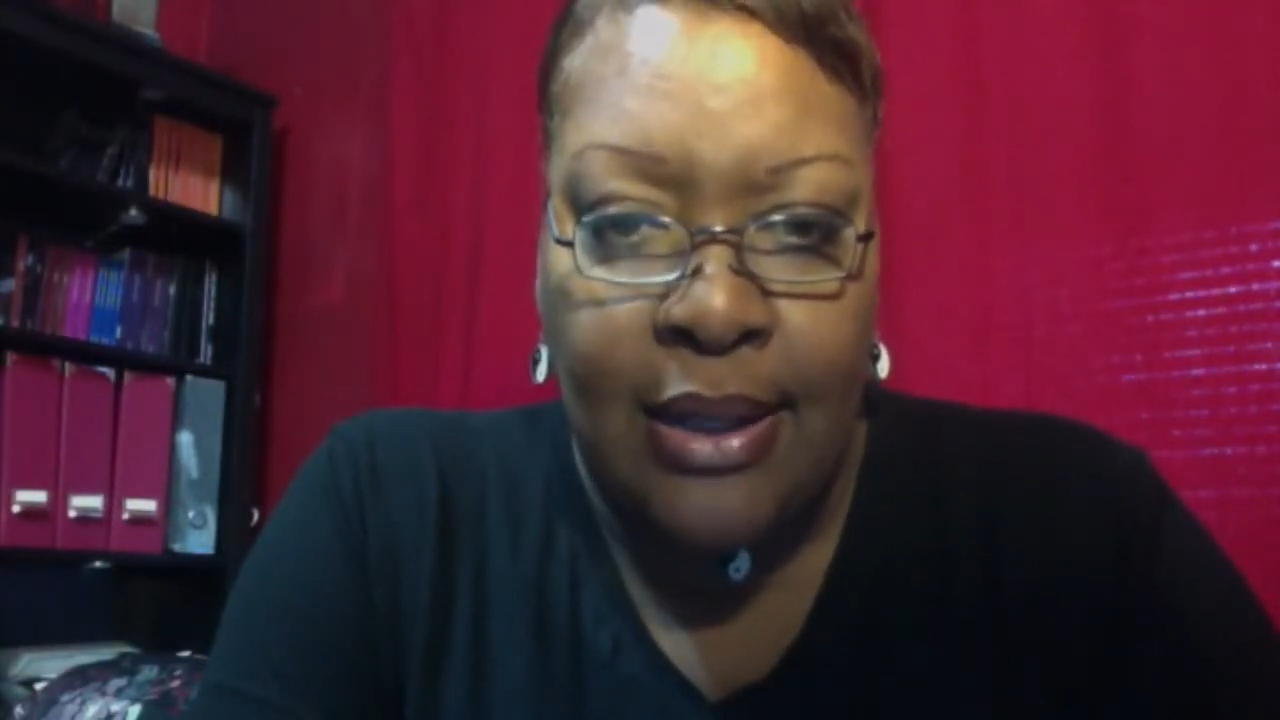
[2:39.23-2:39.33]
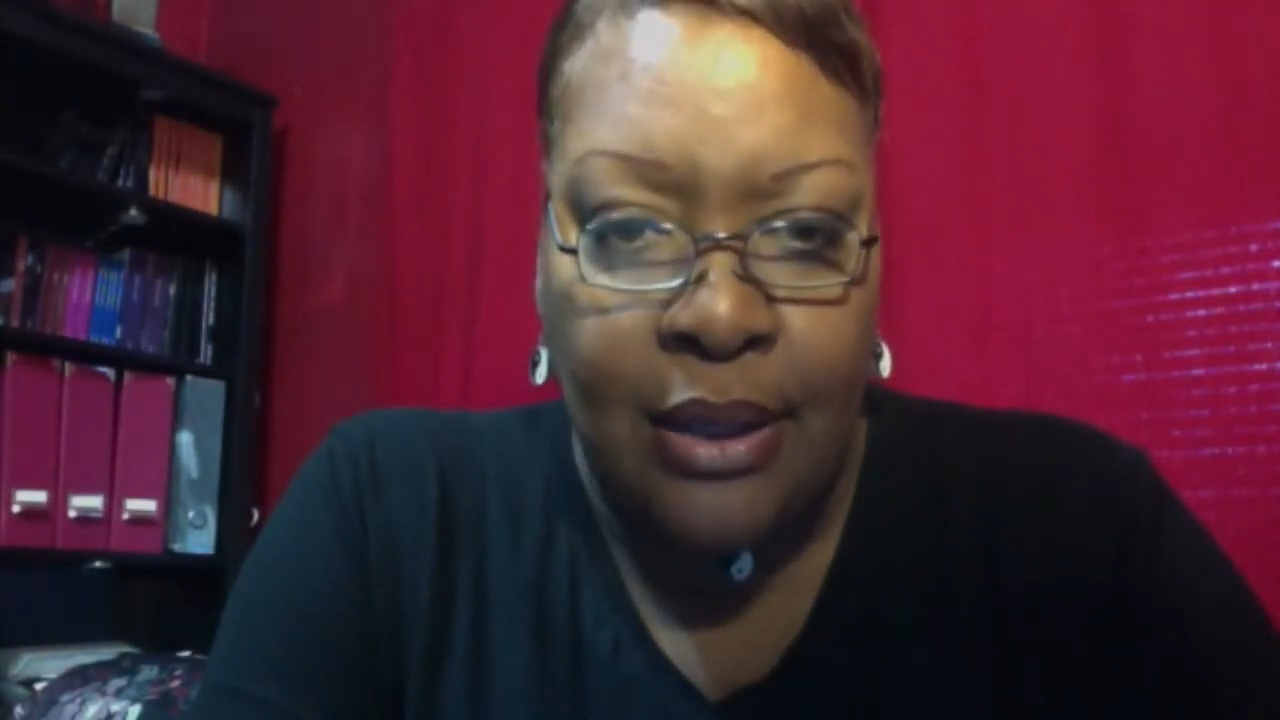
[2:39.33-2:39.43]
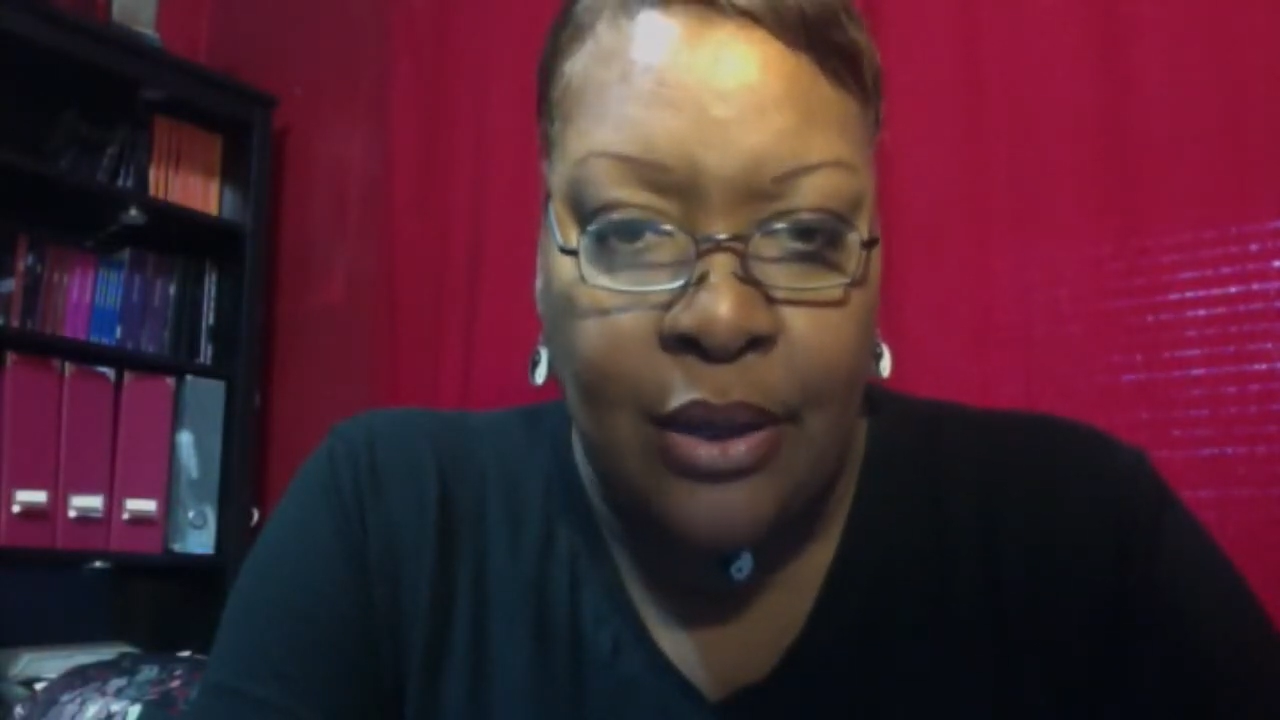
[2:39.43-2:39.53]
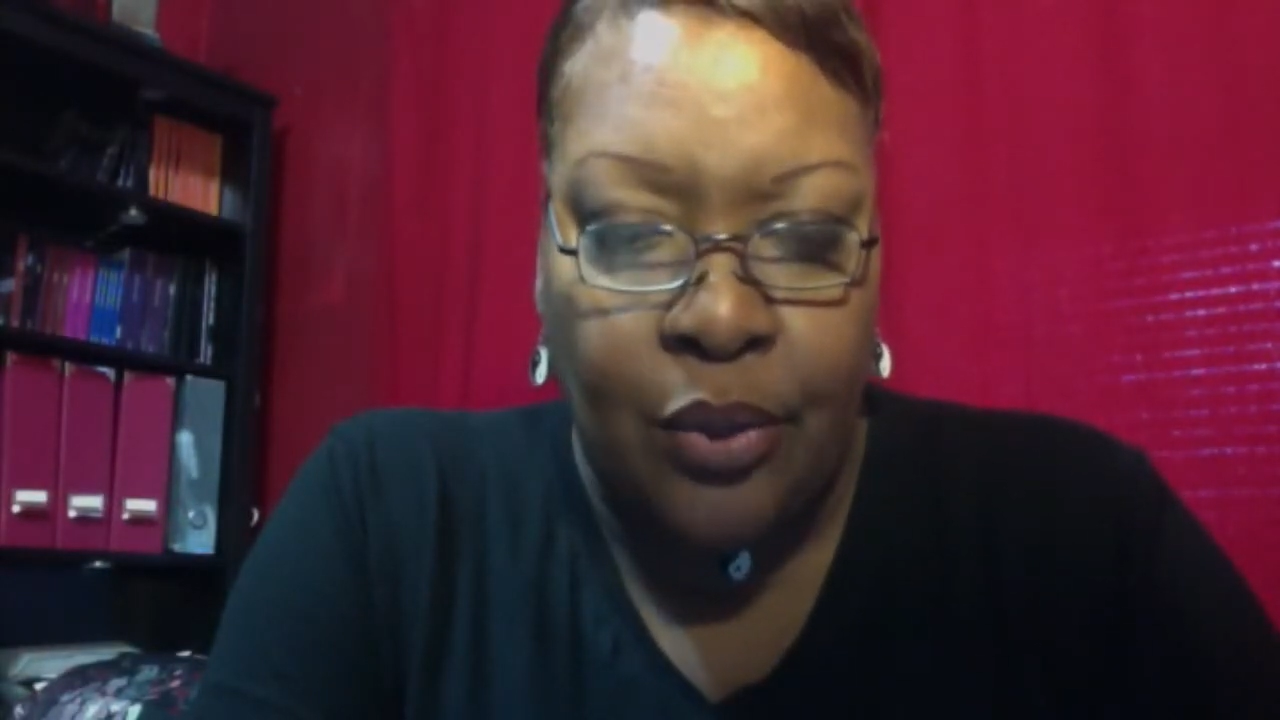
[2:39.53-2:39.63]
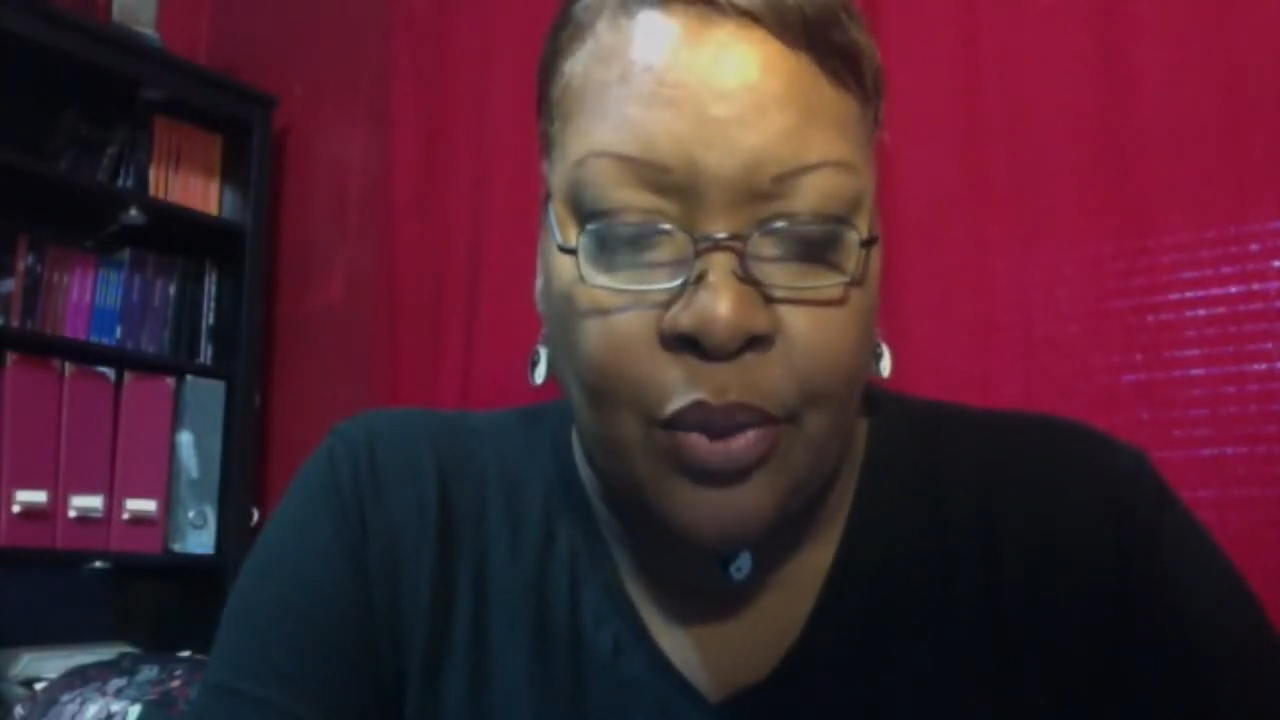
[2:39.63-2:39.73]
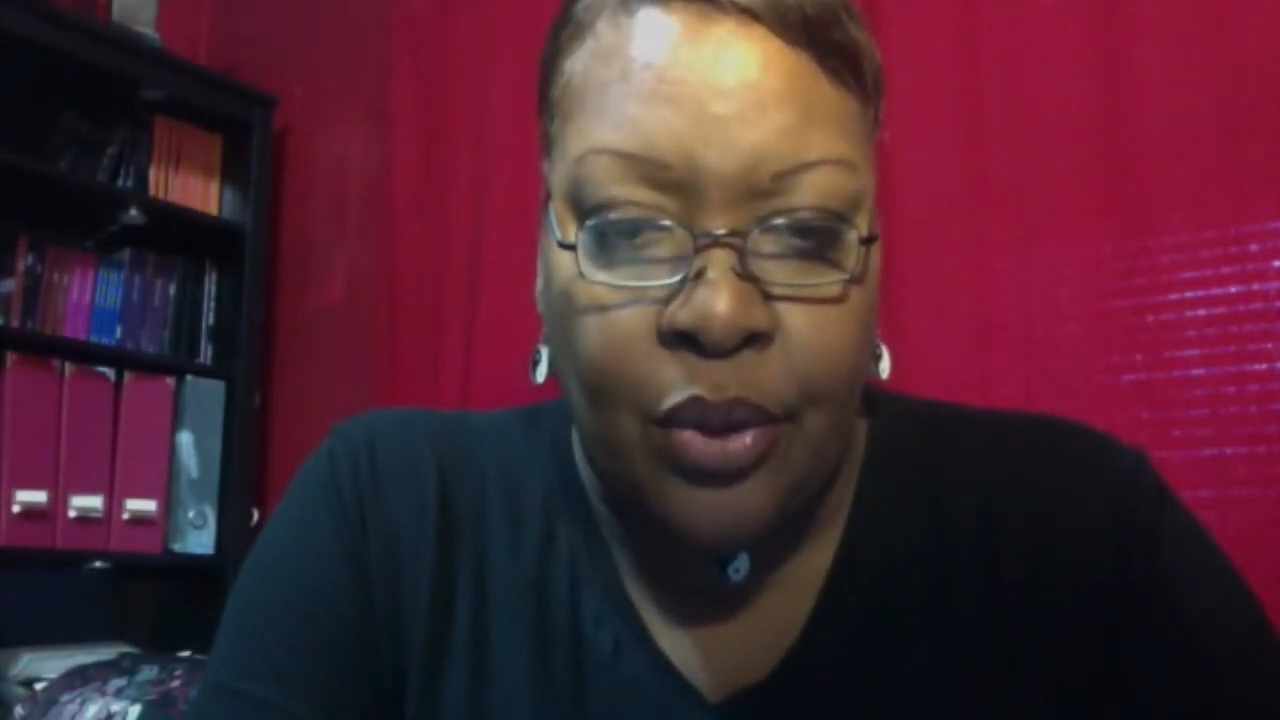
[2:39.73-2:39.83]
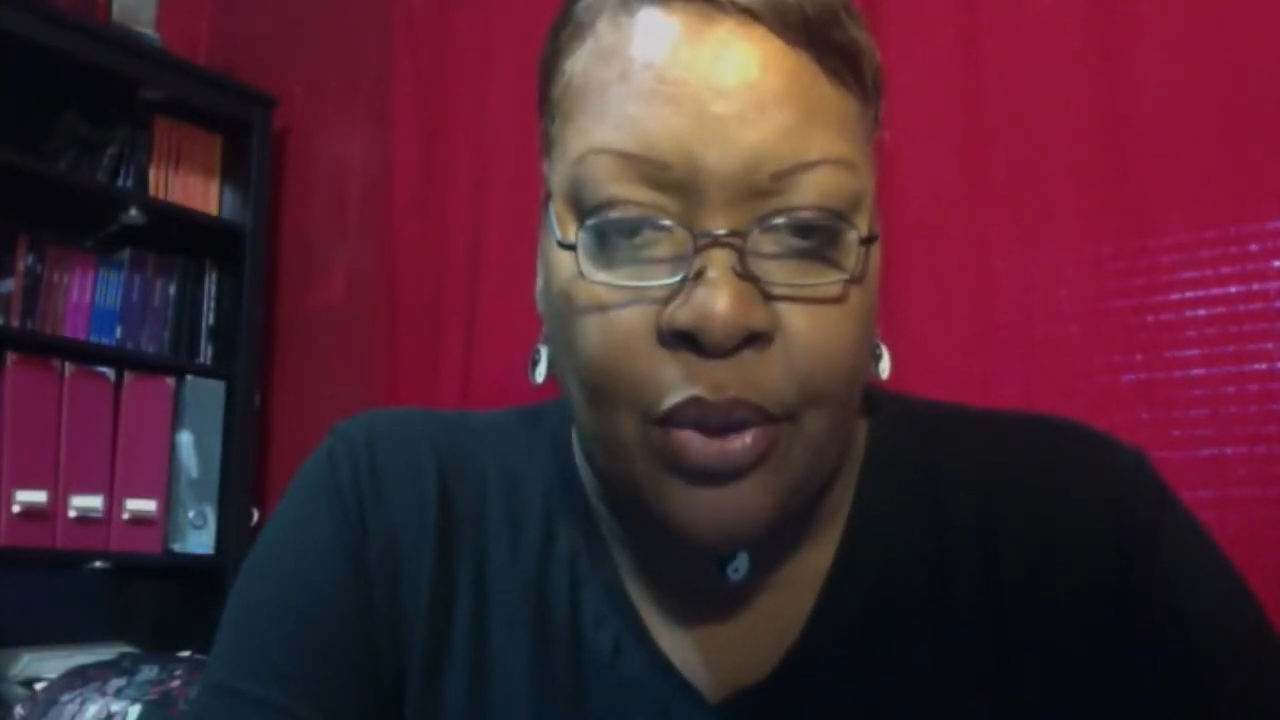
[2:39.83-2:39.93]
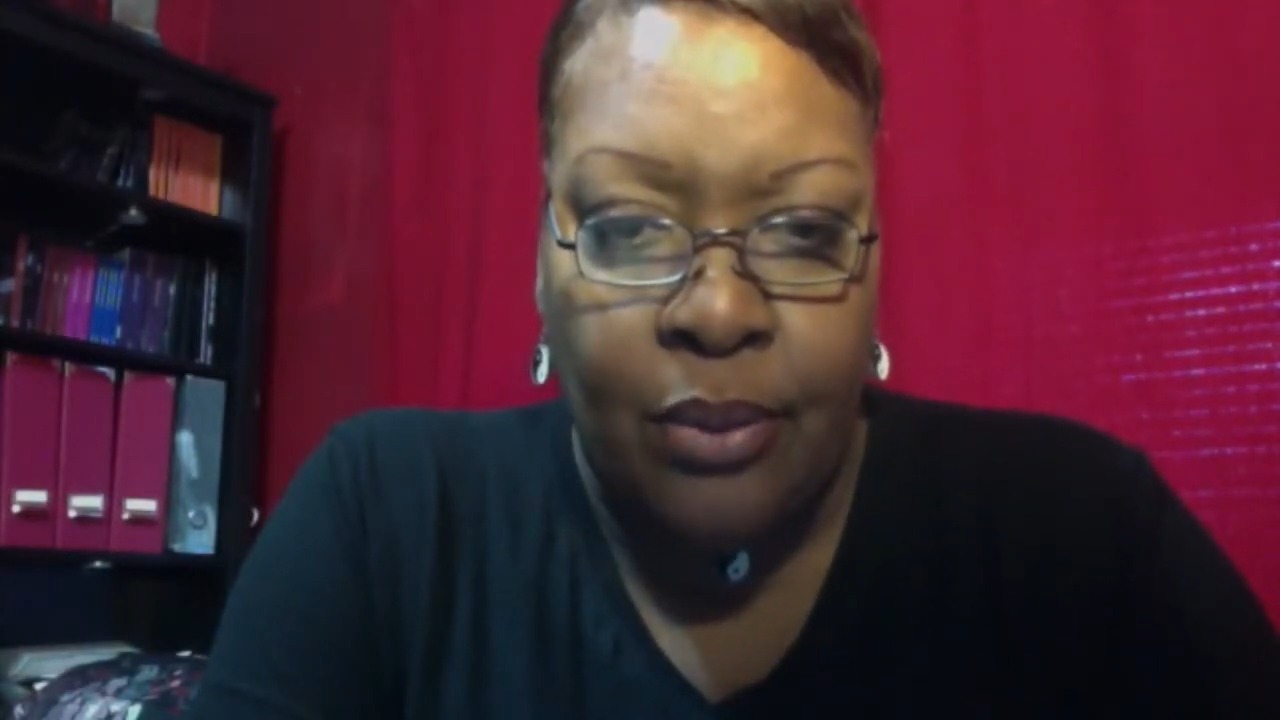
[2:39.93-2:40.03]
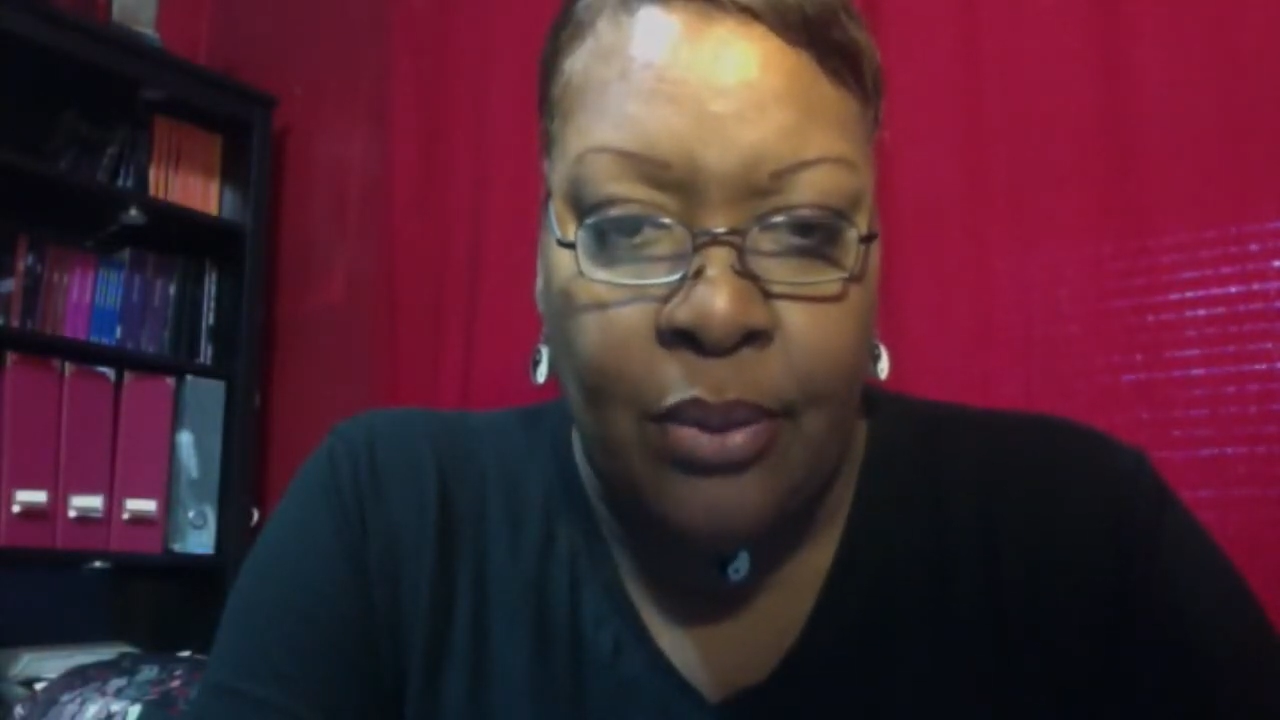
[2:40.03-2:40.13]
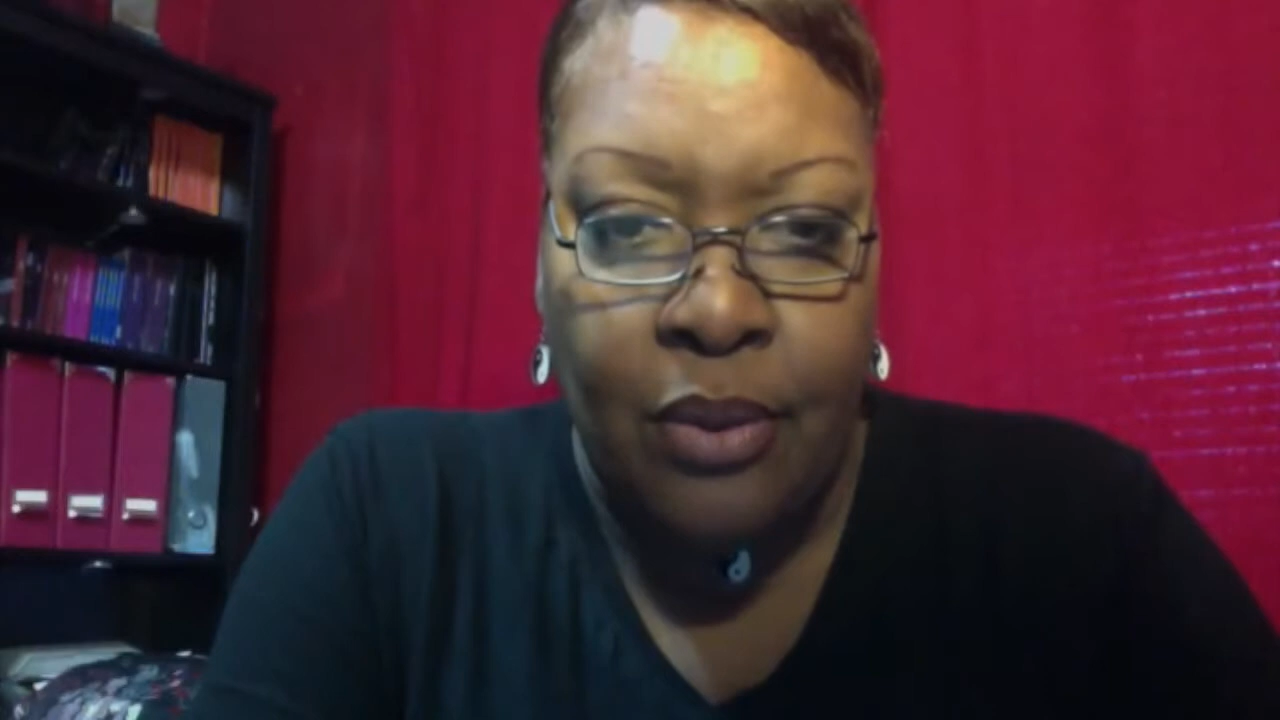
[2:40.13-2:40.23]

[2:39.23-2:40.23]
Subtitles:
little room,